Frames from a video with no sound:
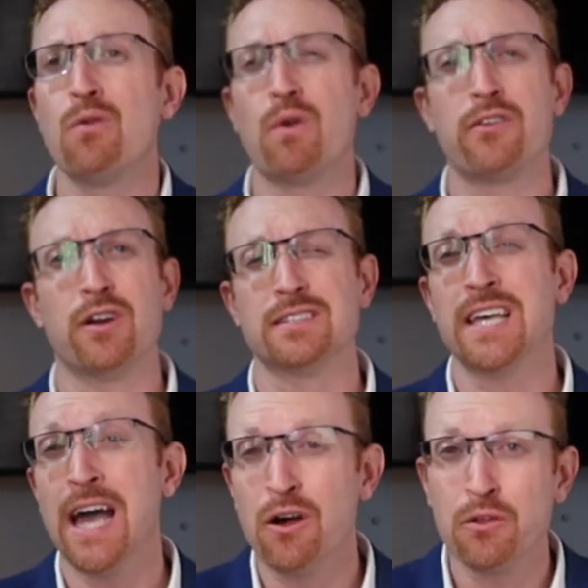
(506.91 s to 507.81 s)
whether it's
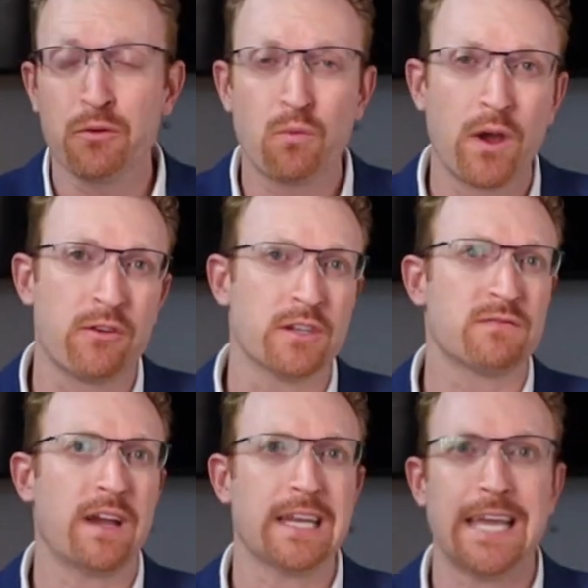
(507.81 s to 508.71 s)
health, whether it's
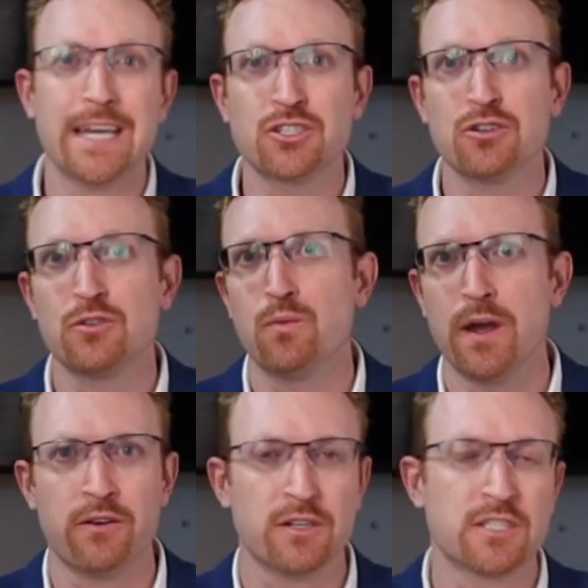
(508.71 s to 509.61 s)
financial,
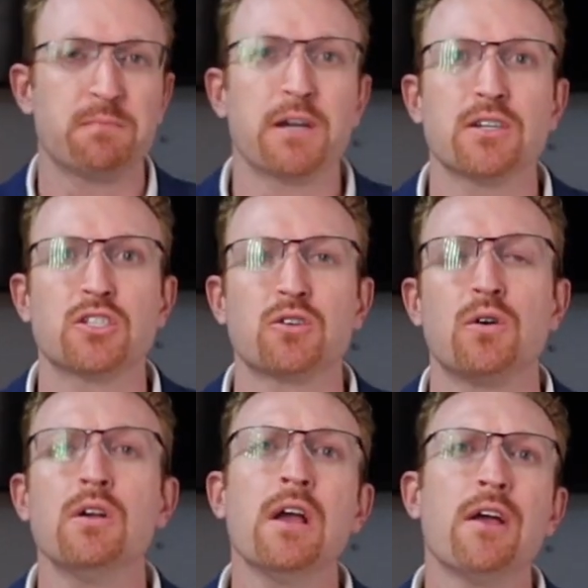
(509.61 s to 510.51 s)
whether it's
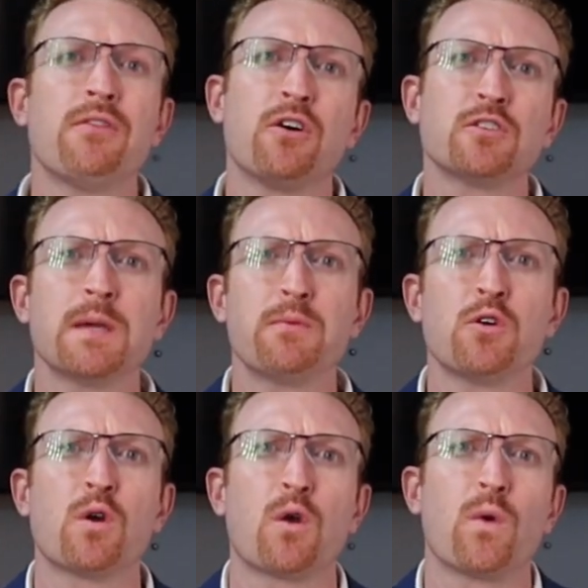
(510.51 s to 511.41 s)
spiritual. Those people
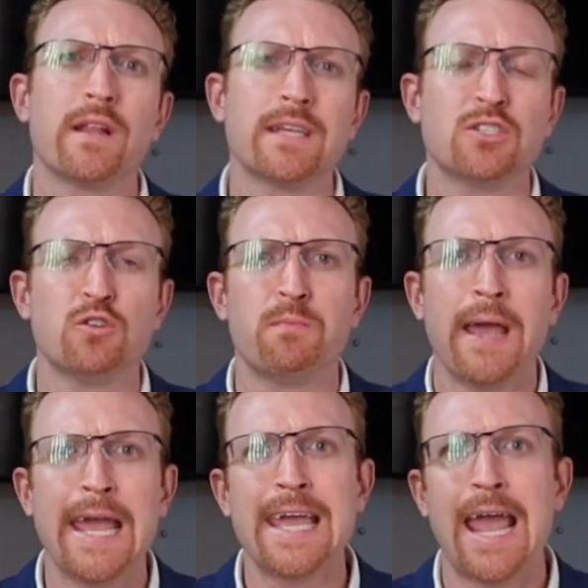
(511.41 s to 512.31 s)
who are willing to
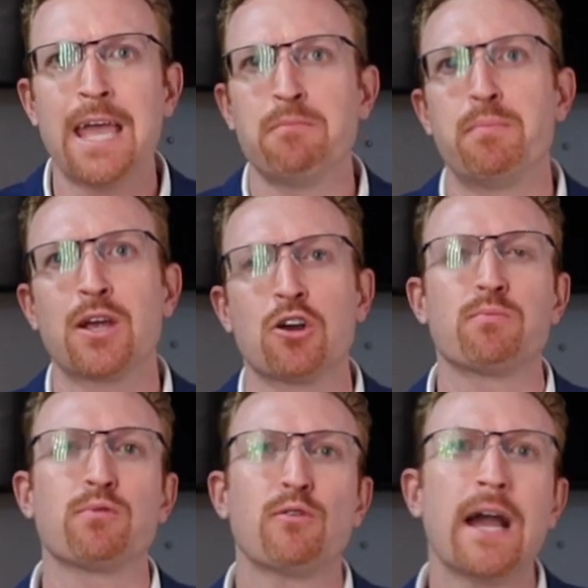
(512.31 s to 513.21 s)
pay a bigger
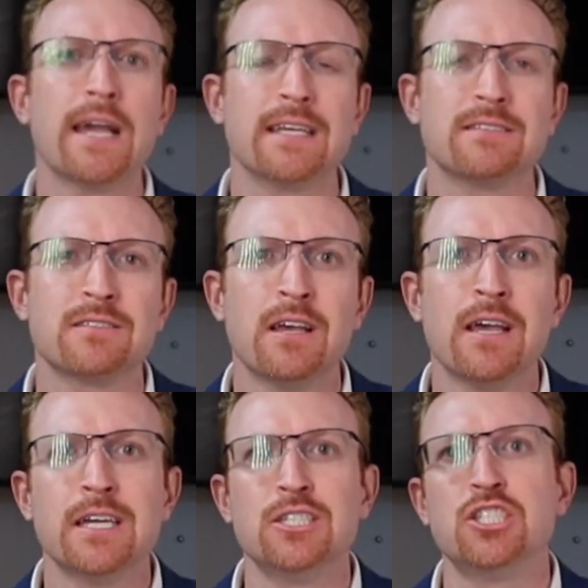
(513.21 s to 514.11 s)
price
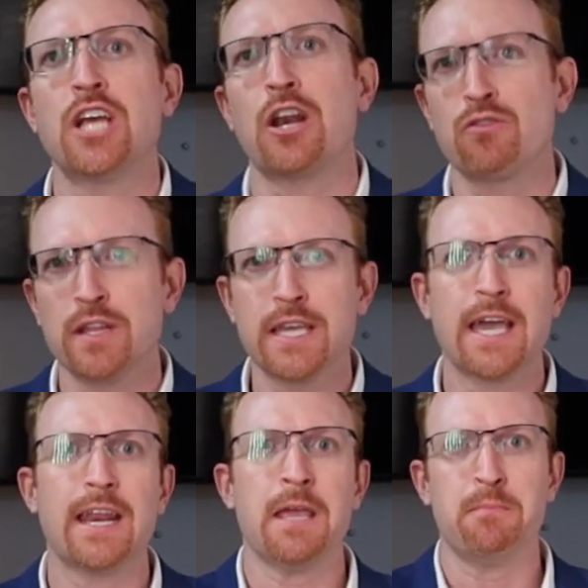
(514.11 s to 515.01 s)
generally
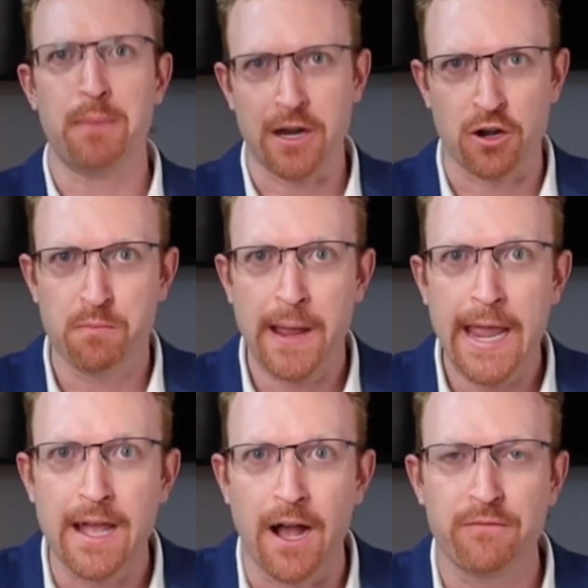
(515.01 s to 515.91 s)
get a bigger
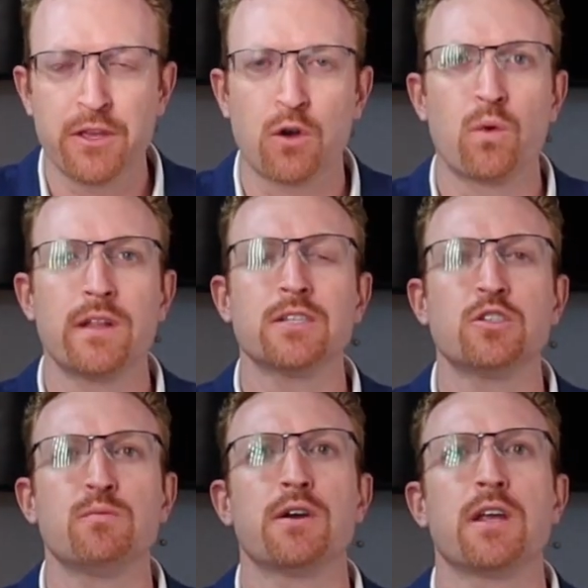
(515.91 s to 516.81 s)
payoff. They're willing
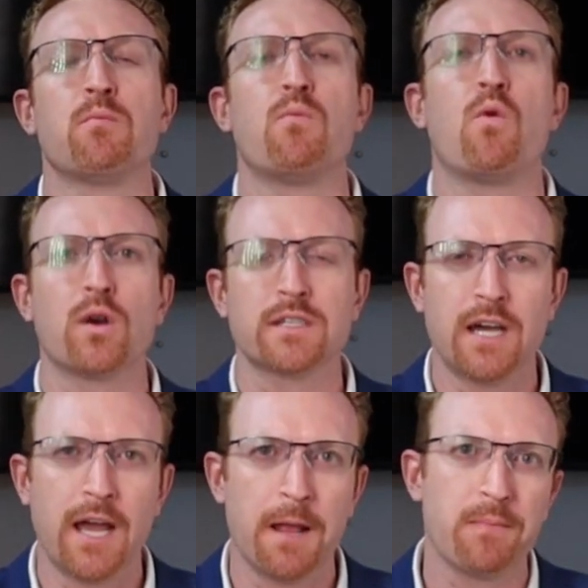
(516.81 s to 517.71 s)
to put in more
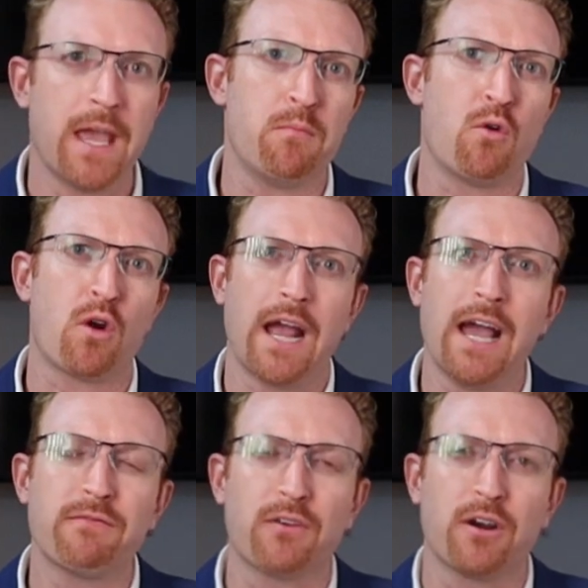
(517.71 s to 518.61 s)
time and more
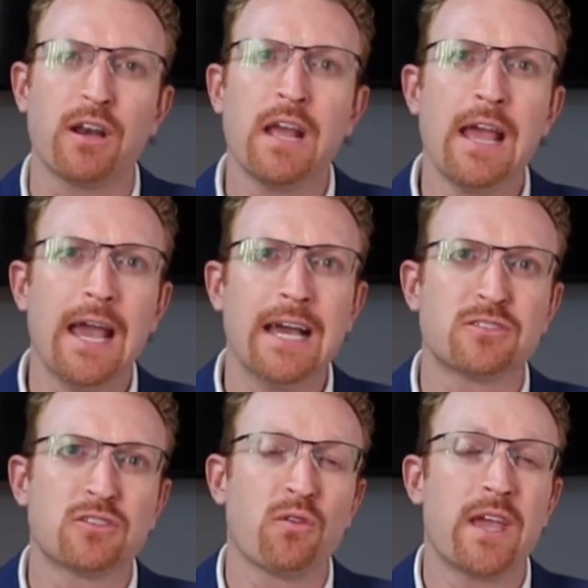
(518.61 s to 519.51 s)
effort, and
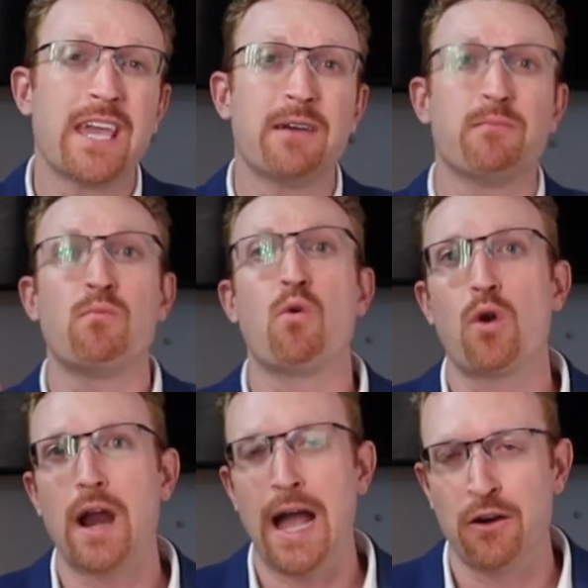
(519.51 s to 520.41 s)
so they get
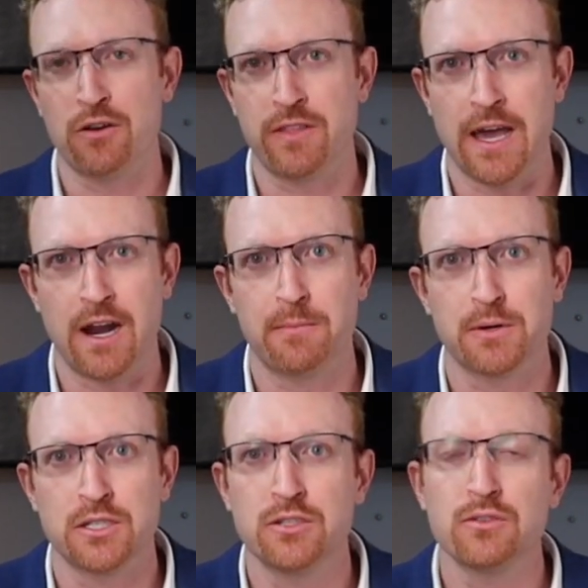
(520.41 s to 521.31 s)
more out of that
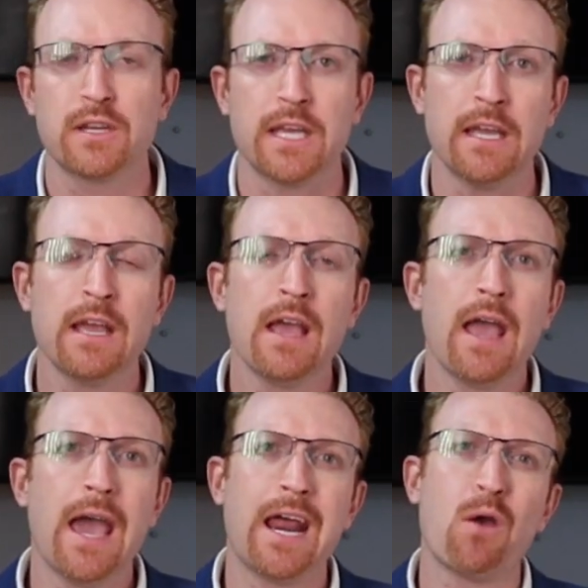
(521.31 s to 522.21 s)
opportunity.
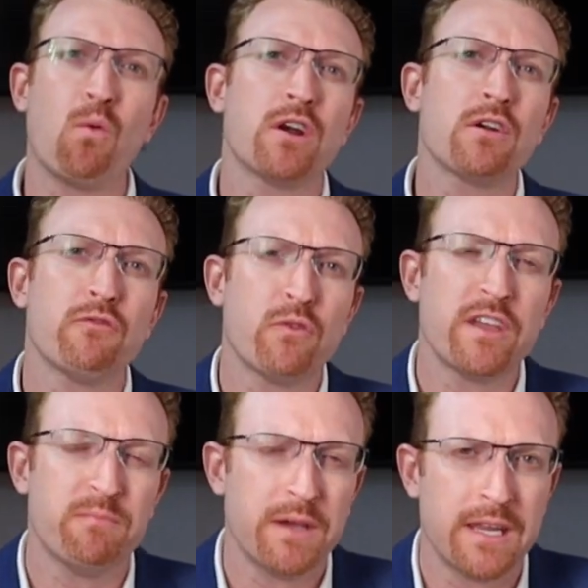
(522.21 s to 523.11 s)
And I wonder if
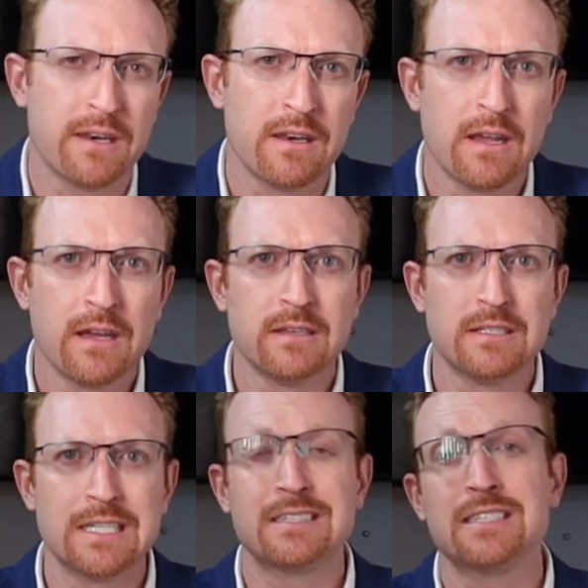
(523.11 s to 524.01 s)
we've been
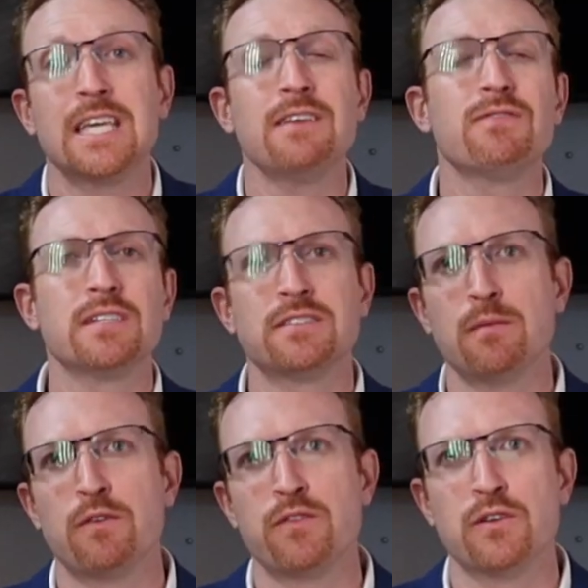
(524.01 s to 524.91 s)
deceived in
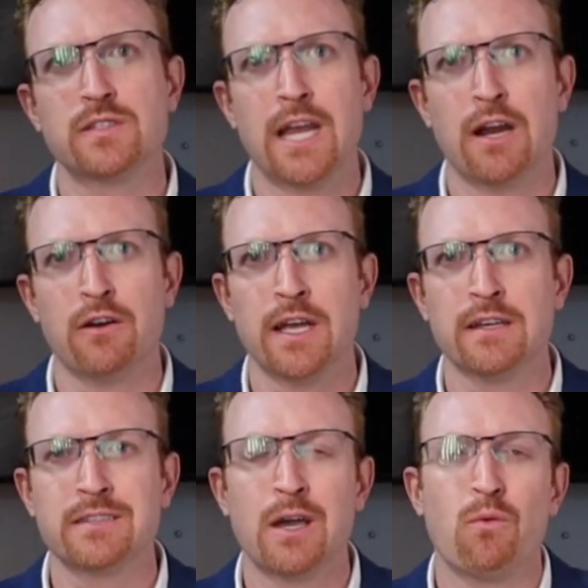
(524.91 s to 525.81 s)
some of those
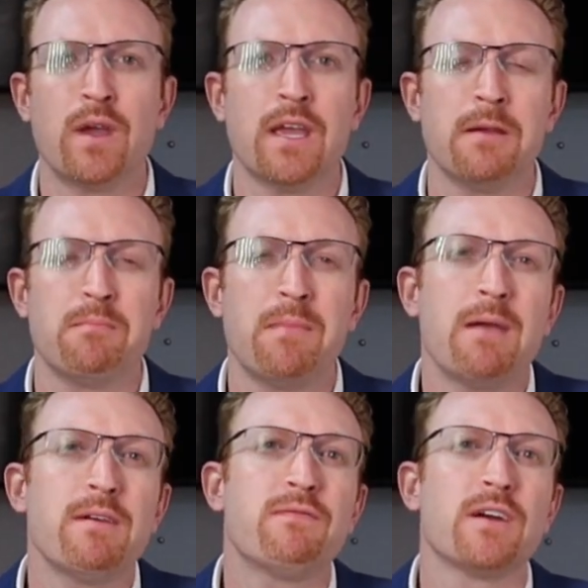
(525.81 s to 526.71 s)
areas, that we
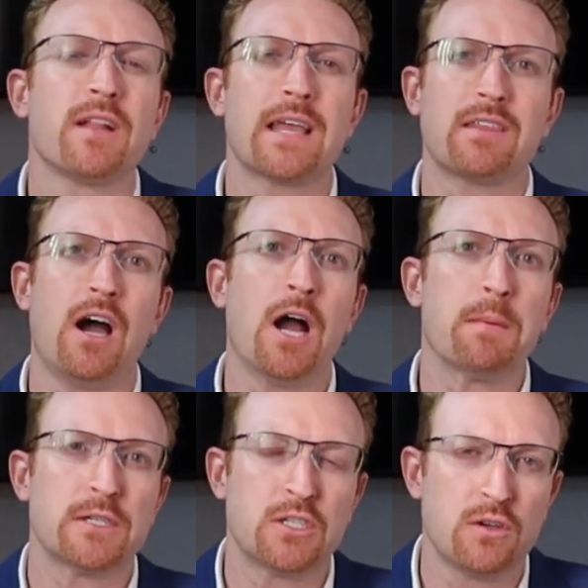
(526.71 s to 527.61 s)
maybe feel like the
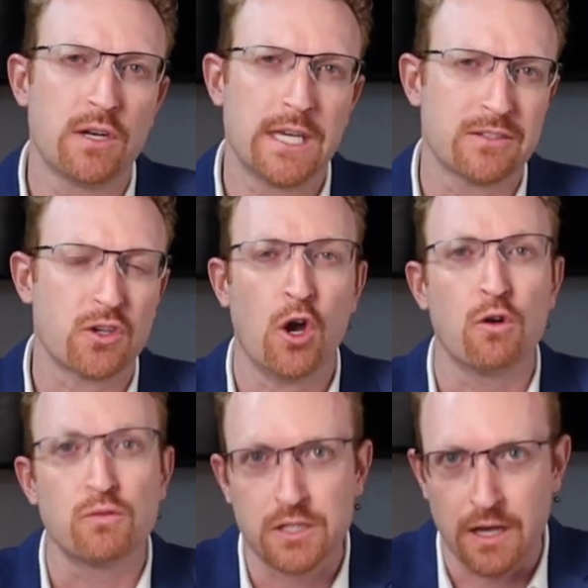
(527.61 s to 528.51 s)
opportunity is
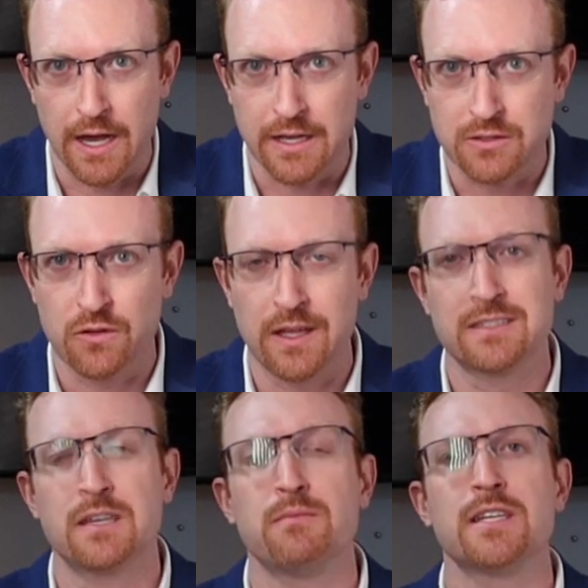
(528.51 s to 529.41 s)
owed to us, or that
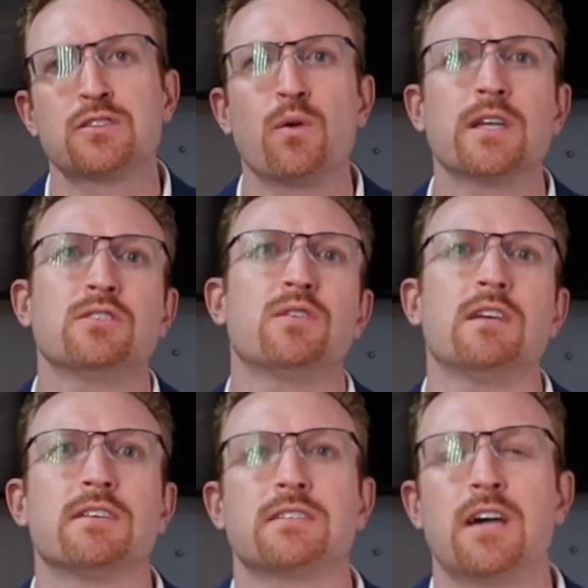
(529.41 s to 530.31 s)
somebody's going to
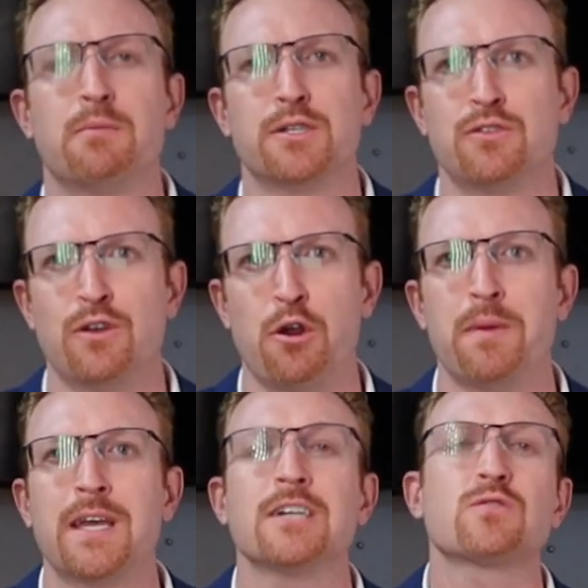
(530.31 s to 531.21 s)
give us the opportunity, or
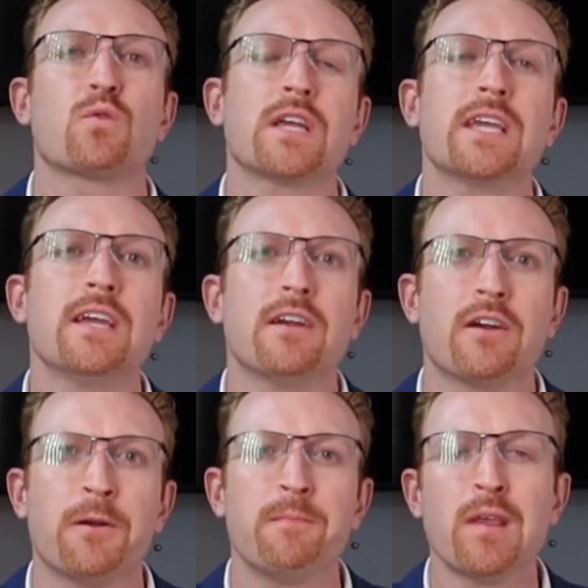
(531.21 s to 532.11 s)
because we're
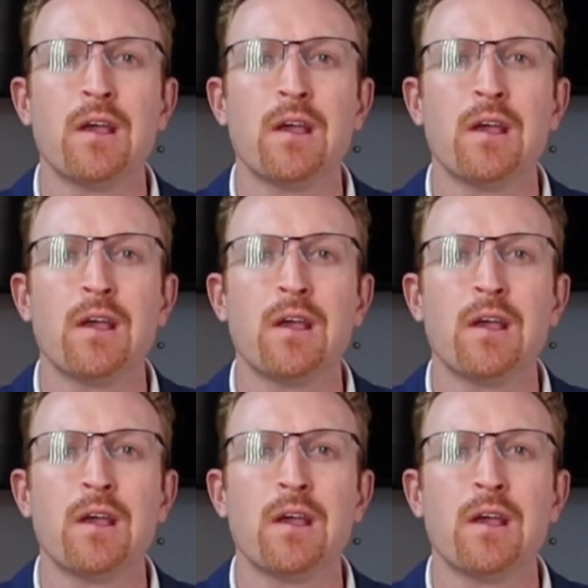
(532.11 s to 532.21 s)
here,